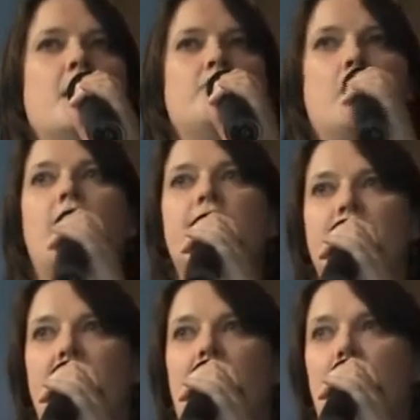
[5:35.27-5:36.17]

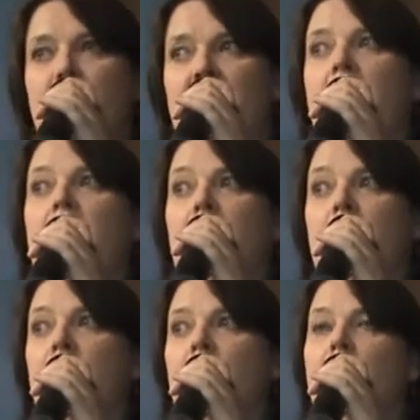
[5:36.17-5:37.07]
rather than
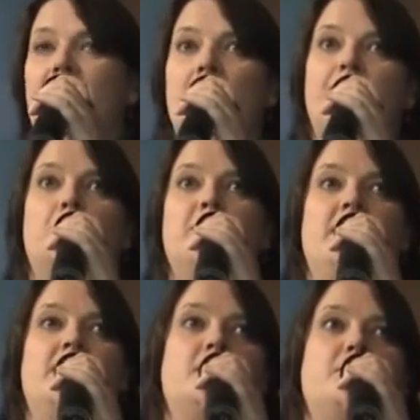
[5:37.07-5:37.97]
being a platform
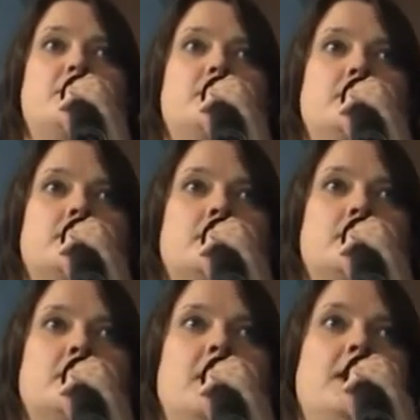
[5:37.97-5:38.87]
medium
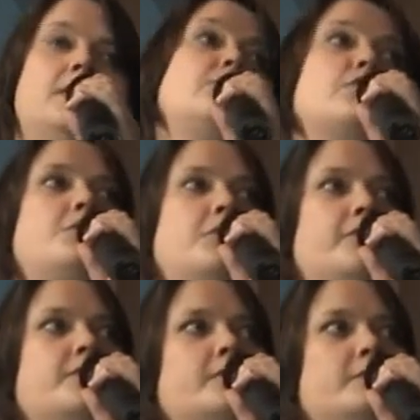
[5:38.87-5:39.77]
in a group
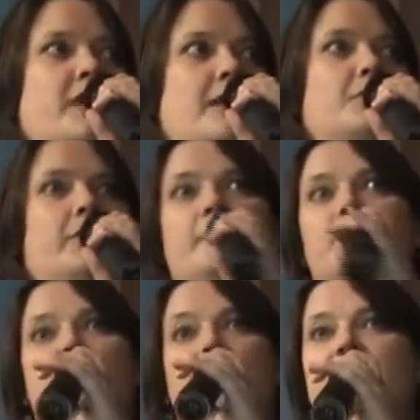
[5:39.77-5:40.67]
of people
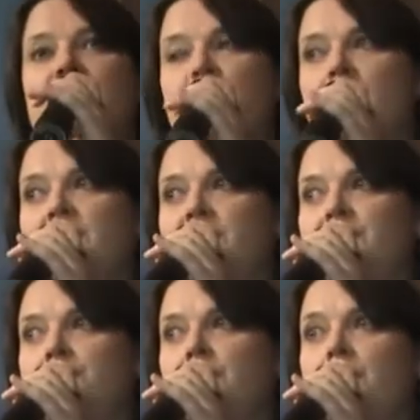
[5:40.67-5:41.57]
in maybe a
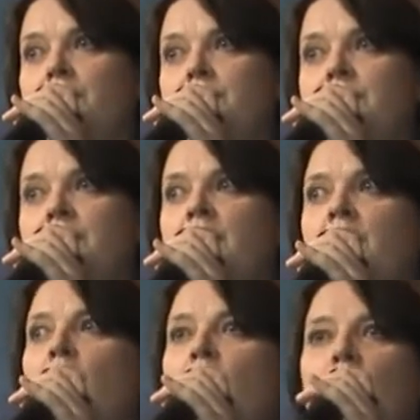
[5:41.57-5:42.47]
spiritualist church
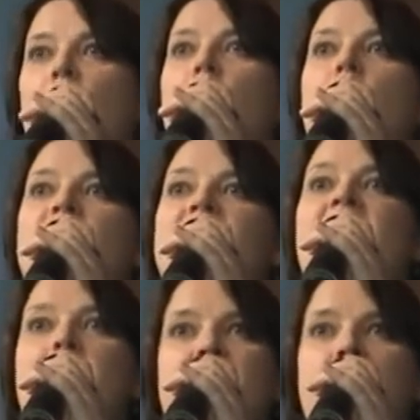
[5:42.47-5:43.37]
who are all
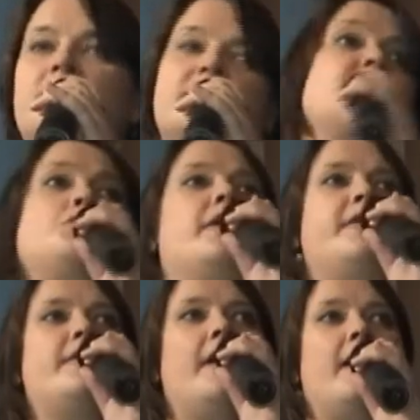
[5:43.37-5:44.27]
receptive, because that's why
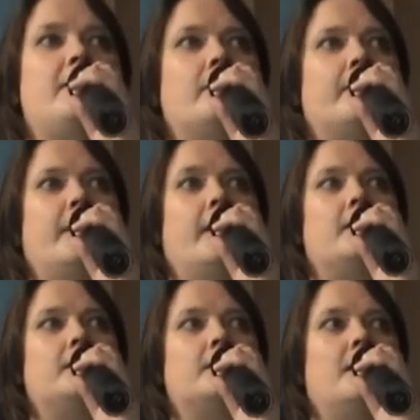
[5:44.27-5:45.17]
they're there, aren't they?
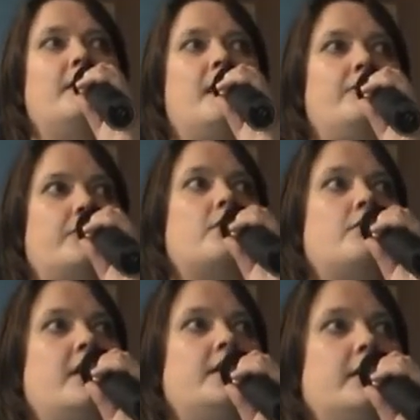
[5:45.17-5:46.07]
They're there for a
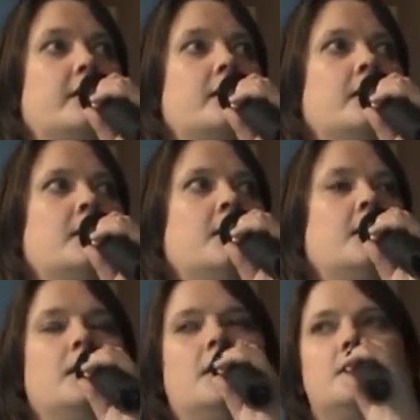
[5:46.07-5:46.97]
reading.
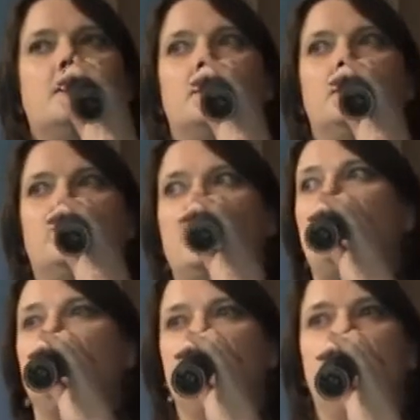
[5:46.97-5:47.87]
The
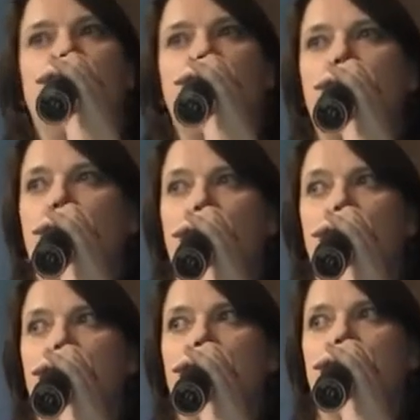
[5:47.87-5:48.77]
energy within the
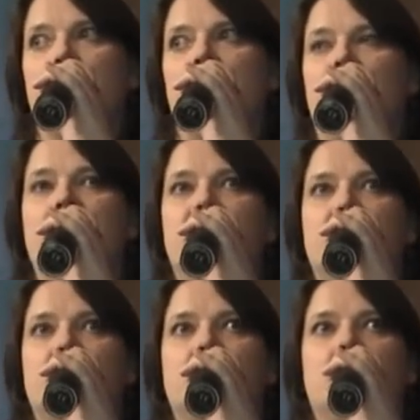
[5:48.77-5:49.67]
room
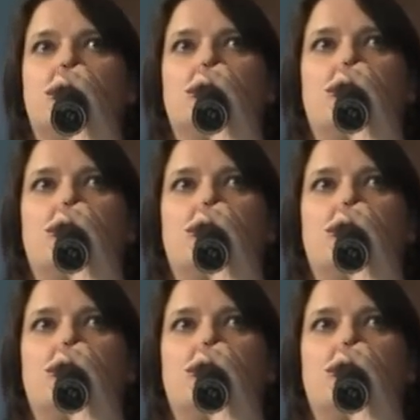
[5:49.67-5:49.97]
is